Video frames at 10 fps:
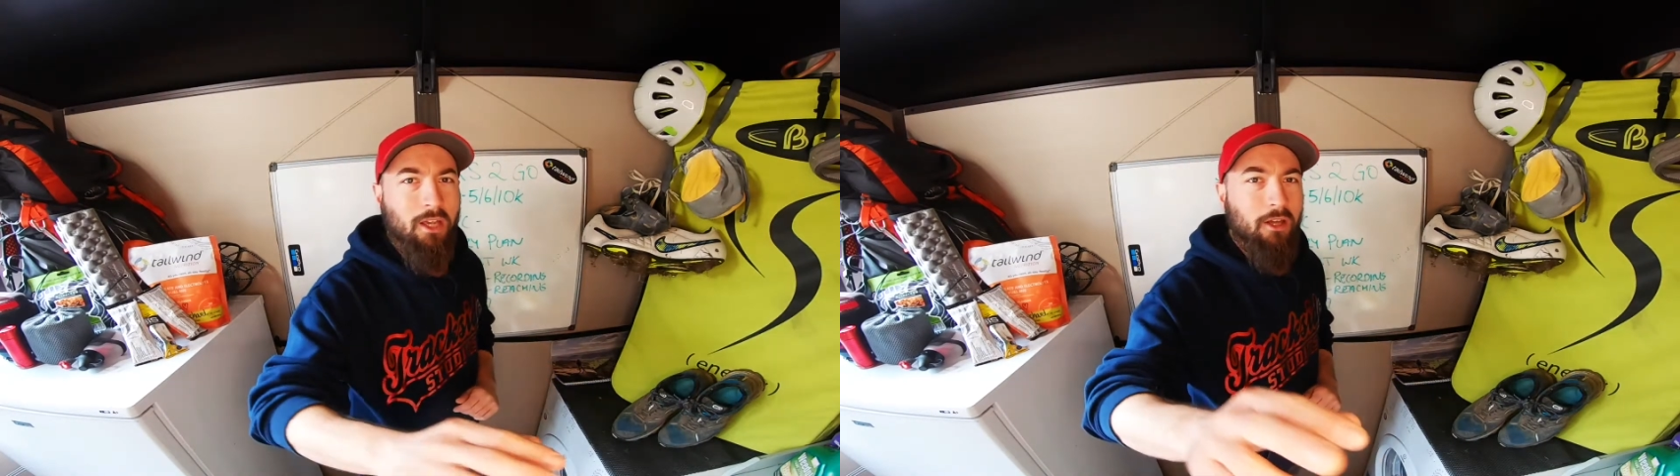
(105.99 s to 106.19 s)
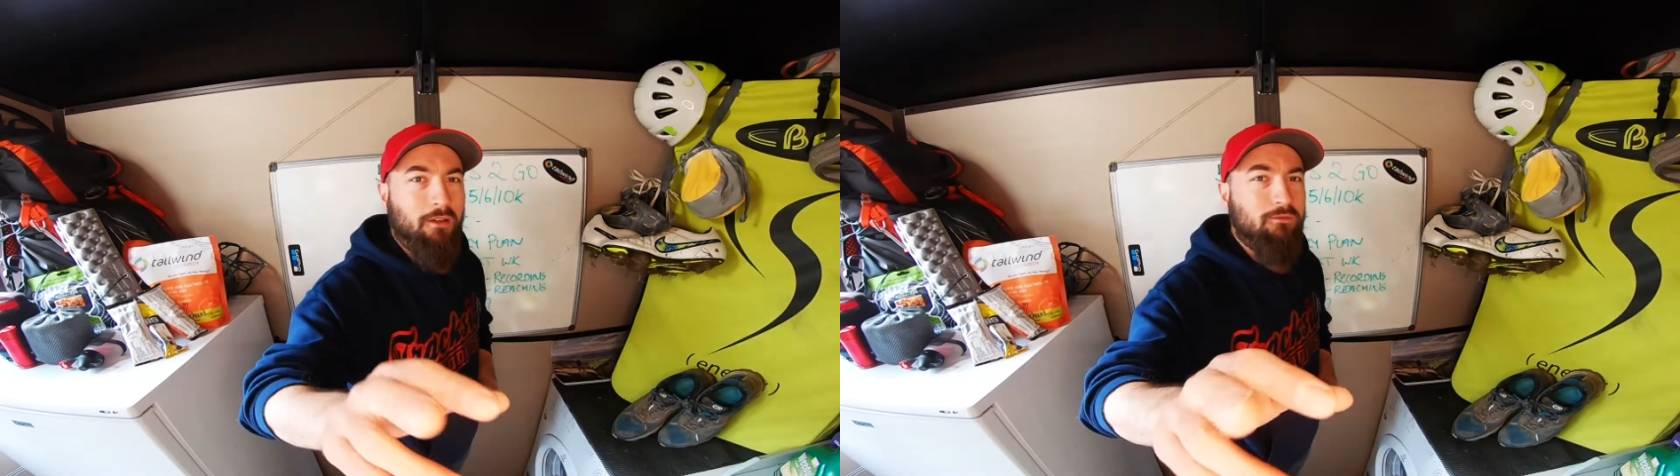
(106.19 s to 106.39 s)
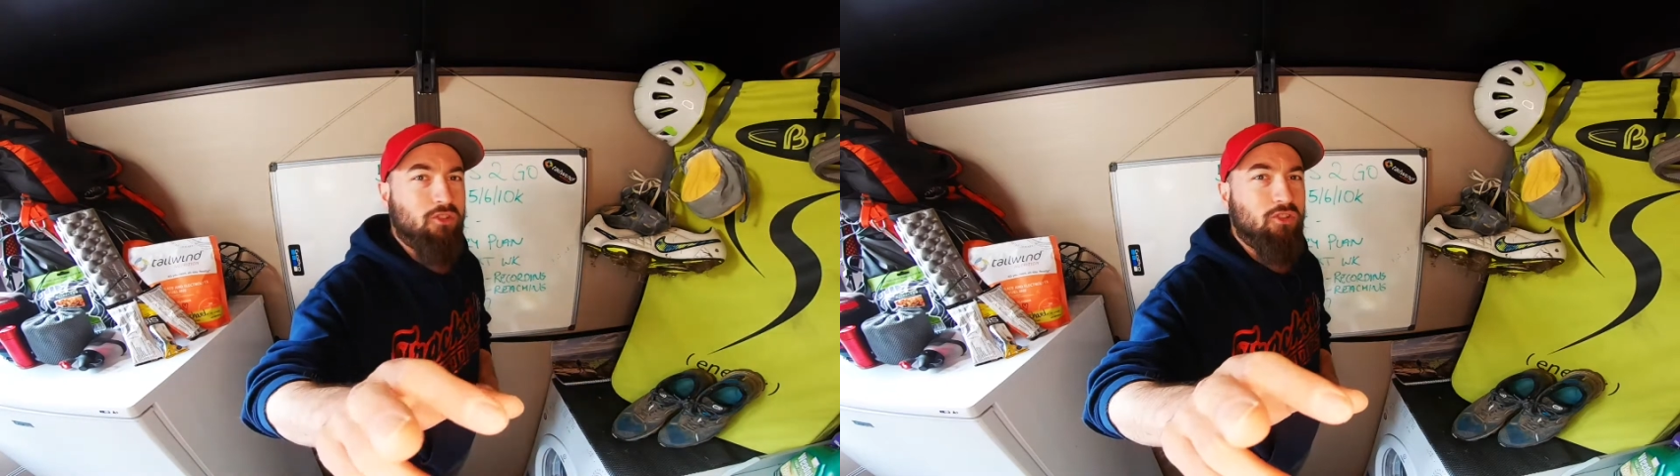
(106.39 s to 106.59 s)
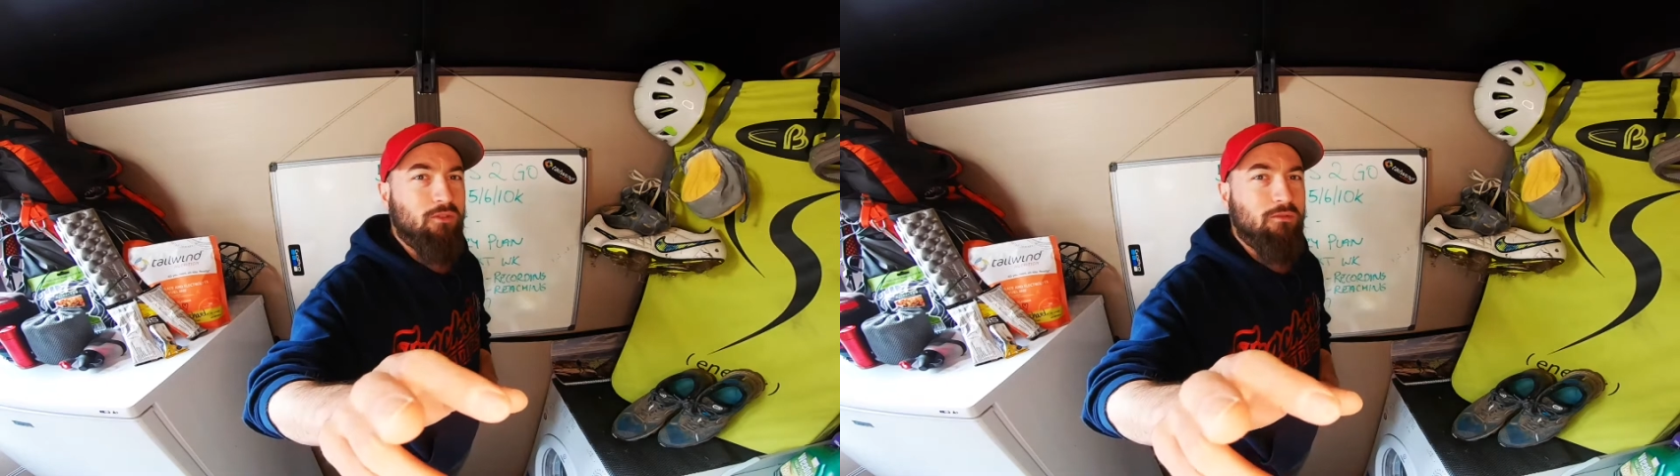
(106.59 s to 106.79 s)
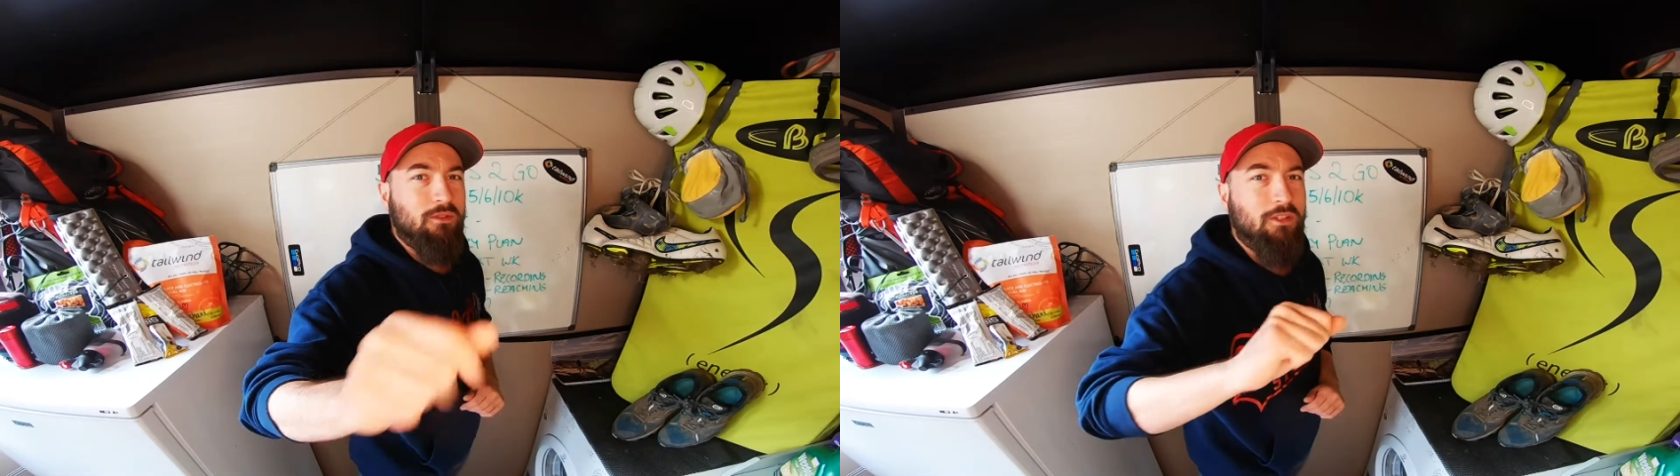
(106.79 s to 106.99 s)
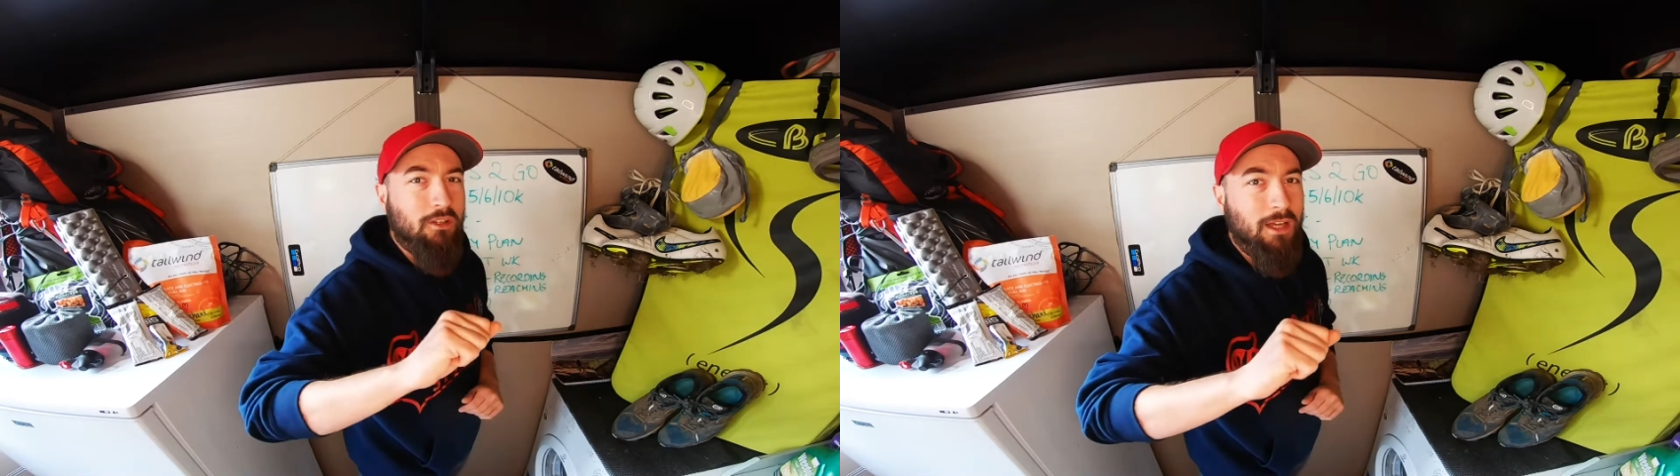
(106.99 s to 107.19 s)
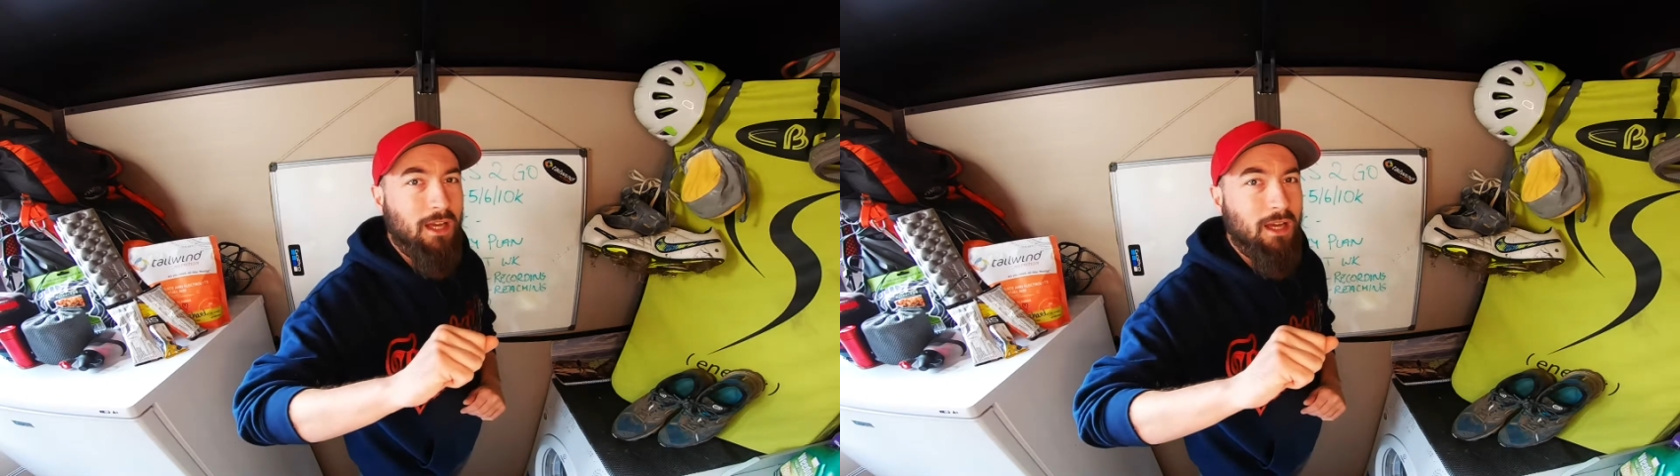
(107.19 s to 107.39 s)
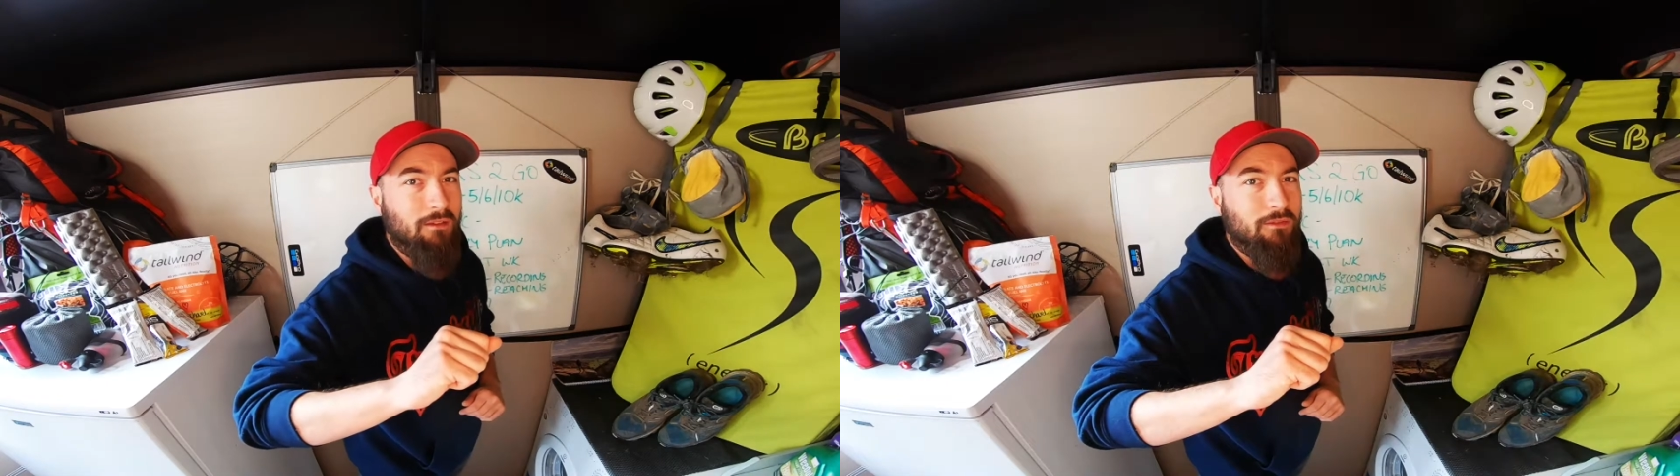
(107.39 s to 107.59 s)
and I'm soon going to
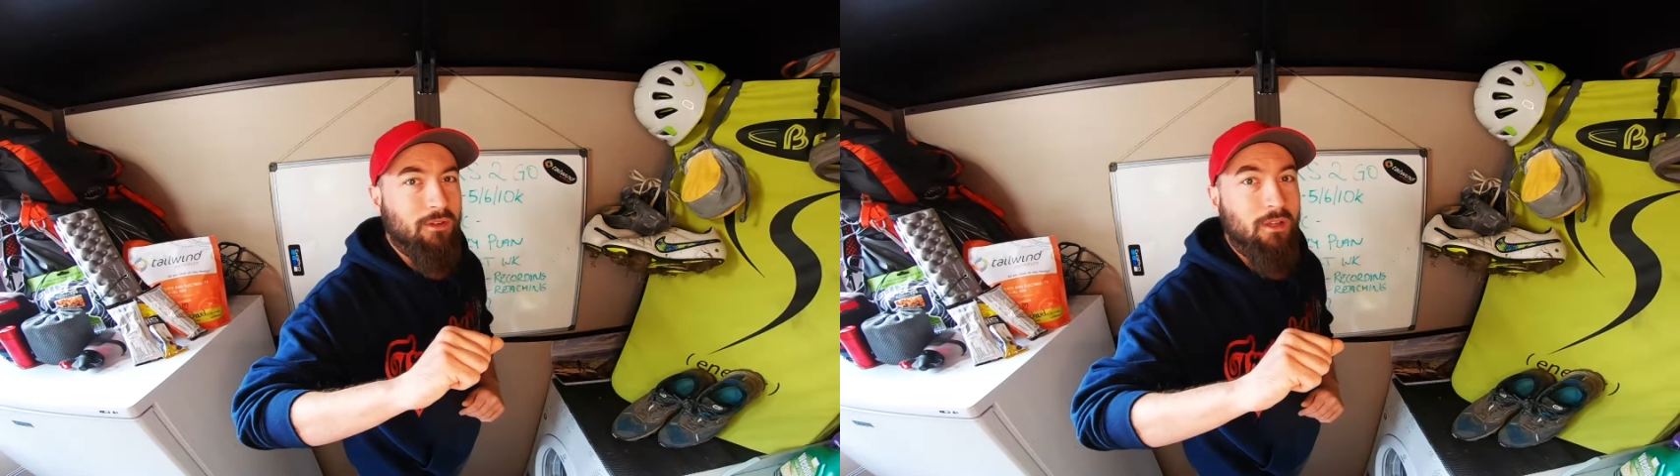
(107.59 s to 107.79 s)
have